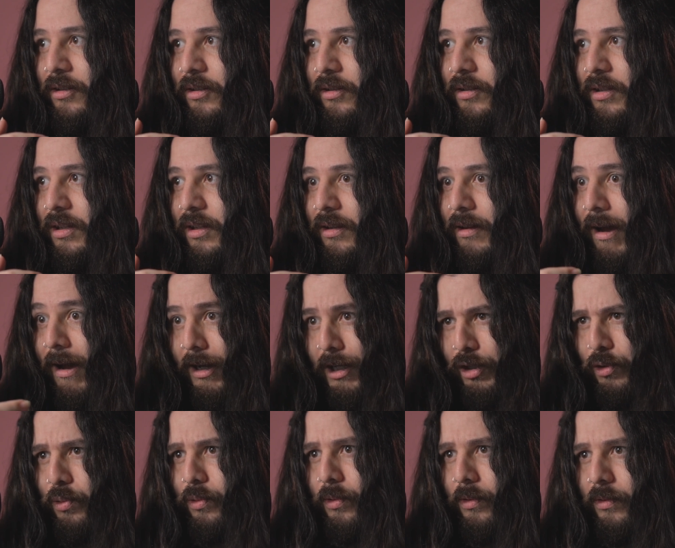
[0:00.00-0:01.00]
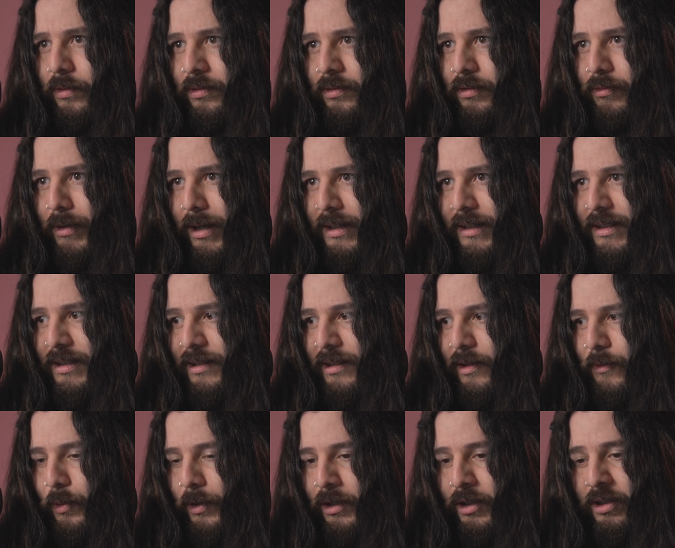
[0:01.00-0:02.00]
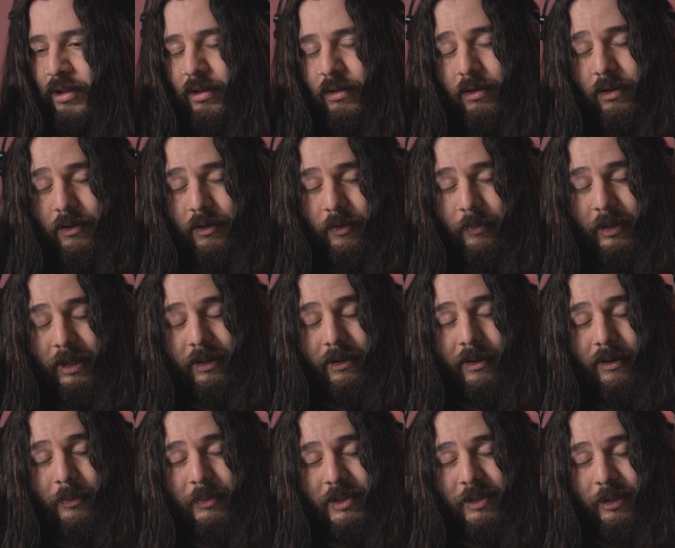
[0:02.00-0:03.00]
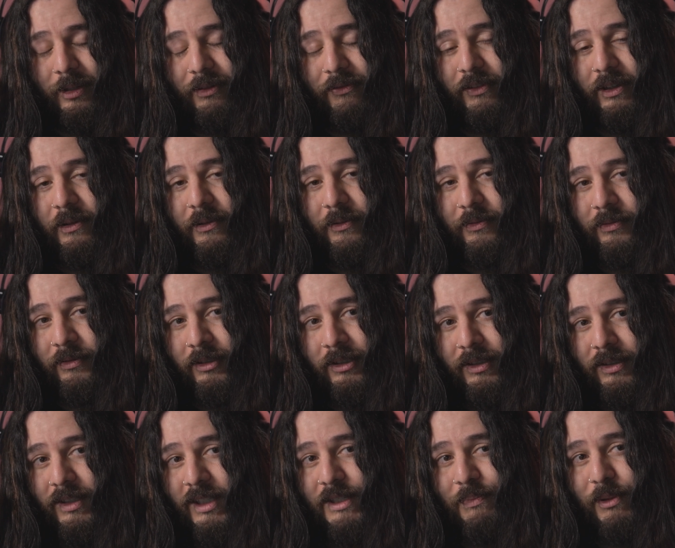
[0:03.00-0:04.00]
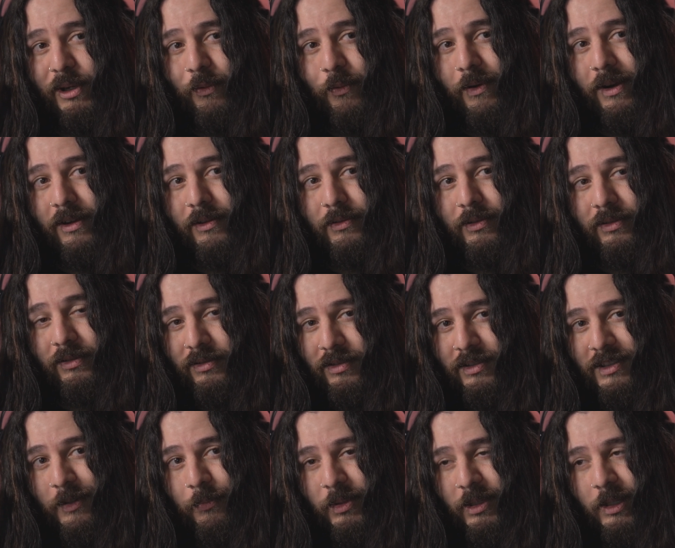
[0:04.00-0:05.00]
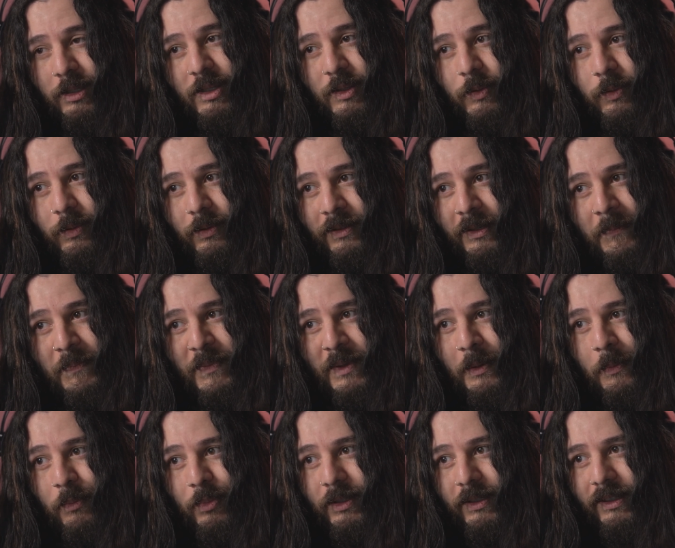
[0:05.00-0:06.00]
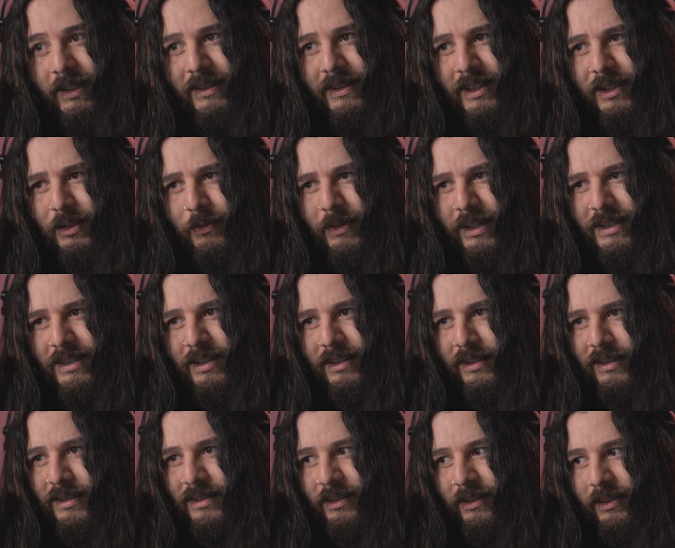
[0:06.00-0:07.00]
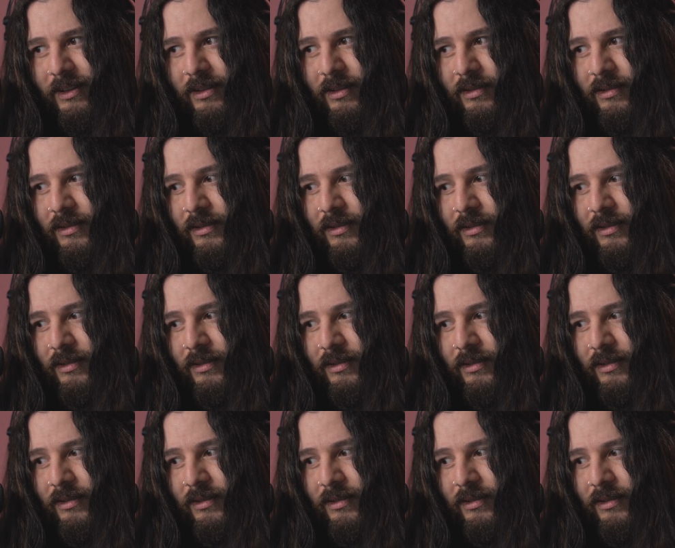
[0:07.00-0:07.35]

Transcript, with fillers: the actual Red Sea, which, oh my God, I'm sorry if I don't... It's been a while since I've been in school, but I think the Red Sea is like...